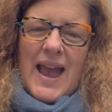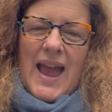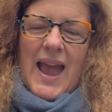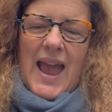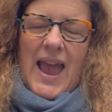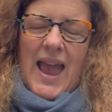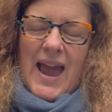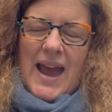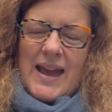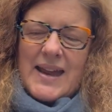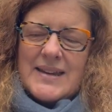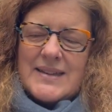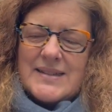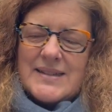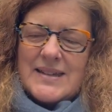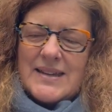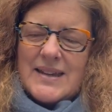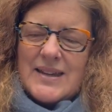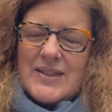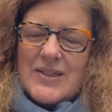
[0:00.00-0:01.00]
and
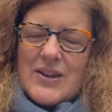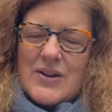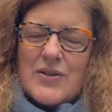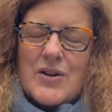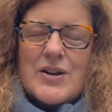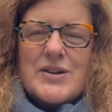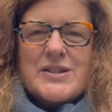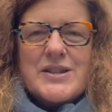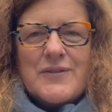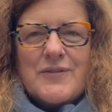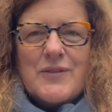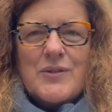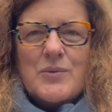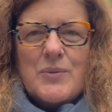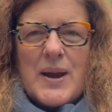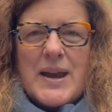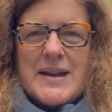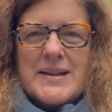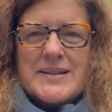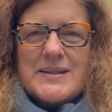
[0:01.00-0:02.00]
there are different
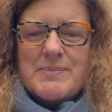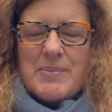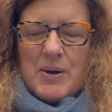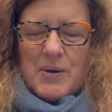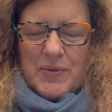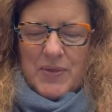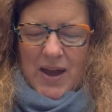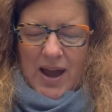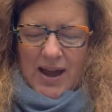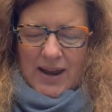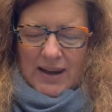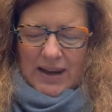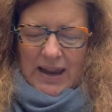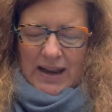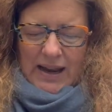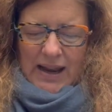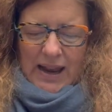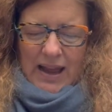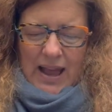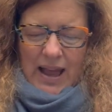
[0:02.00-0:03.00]
ways about that. Like,
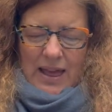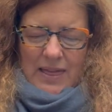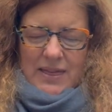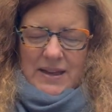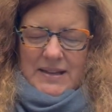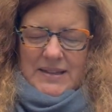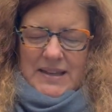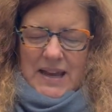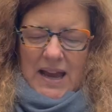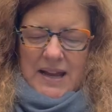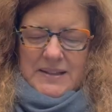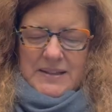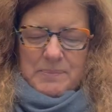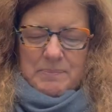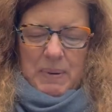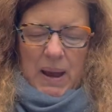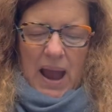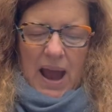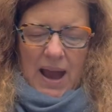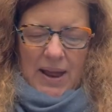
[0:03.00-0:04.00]
this has a
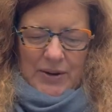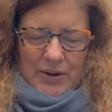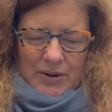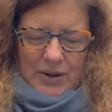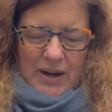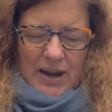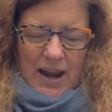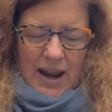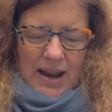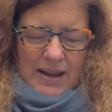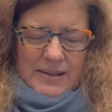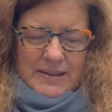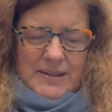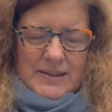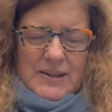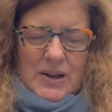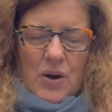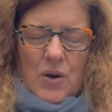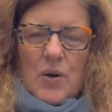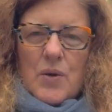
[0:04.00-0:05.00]
pattern, and
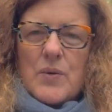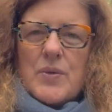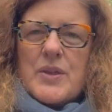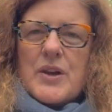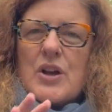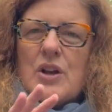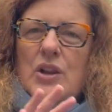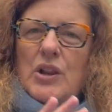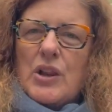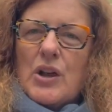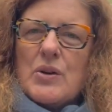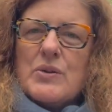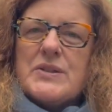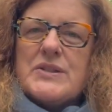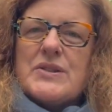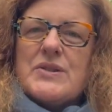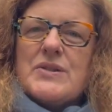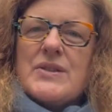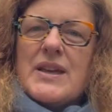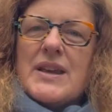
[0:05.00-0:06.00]
so the
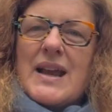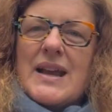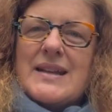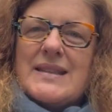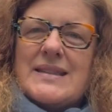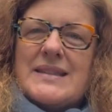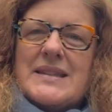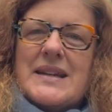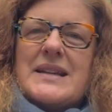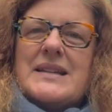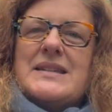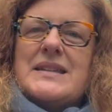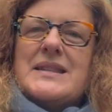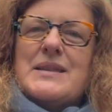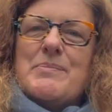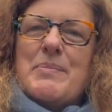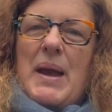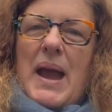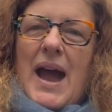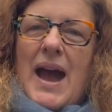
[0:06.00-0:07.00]
closer that I stick to the
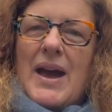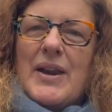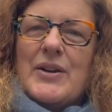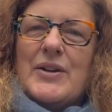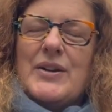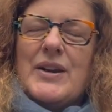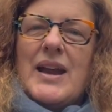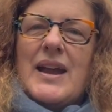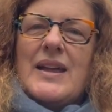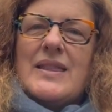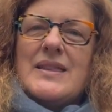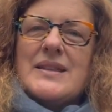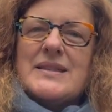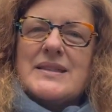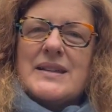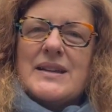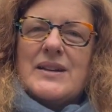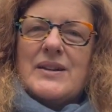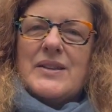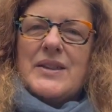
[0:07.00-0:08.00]
pattern and the
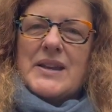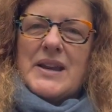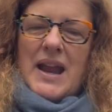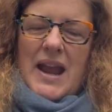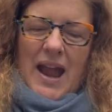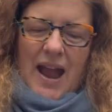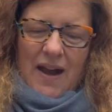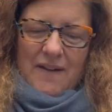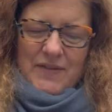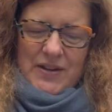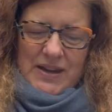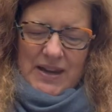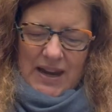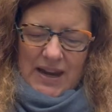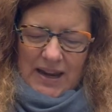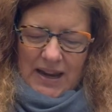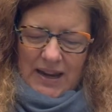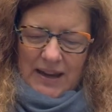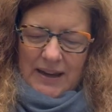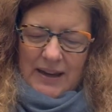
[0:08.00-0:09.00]
skill that I have in
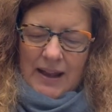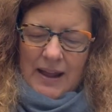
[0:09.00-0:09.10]
knitting,